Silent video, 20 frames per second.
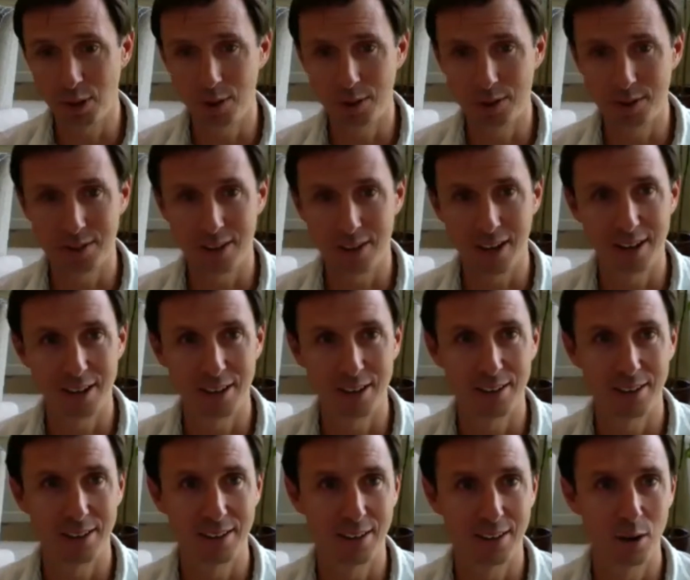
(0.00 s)
It's got to
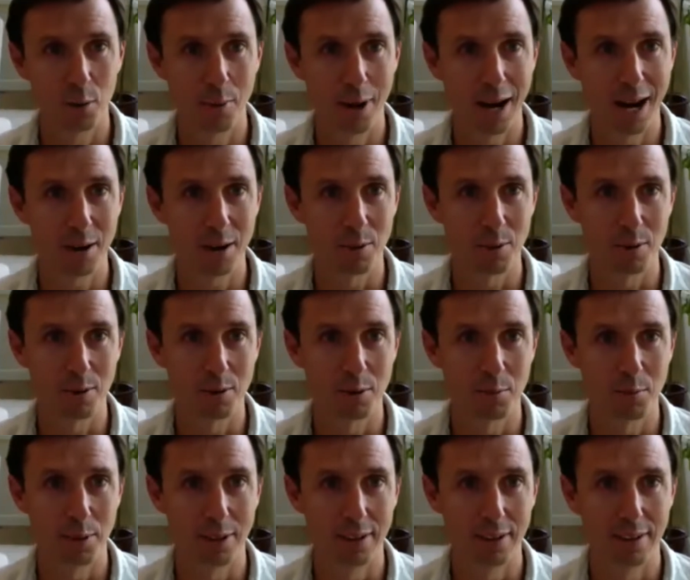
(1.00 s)
go
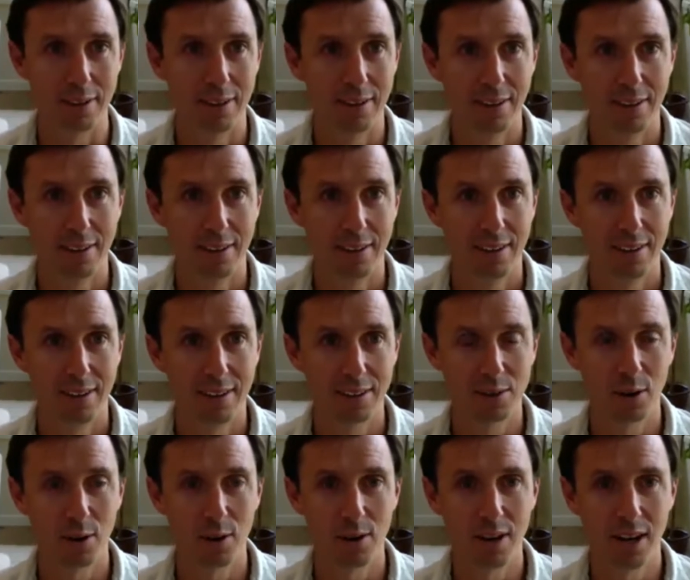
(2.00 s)
backwards, but it's
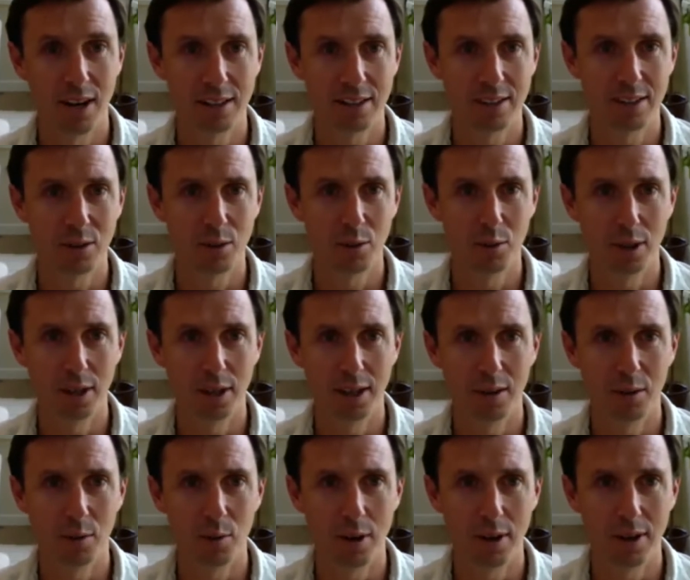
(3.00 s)
hard not to
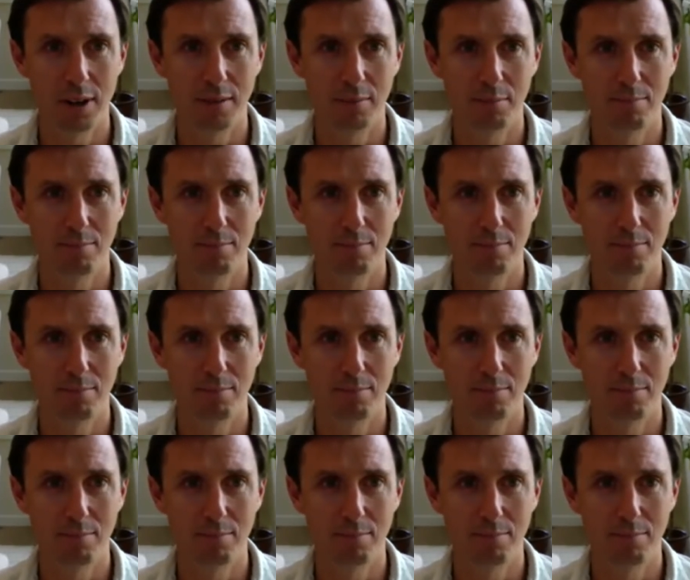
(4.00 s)
want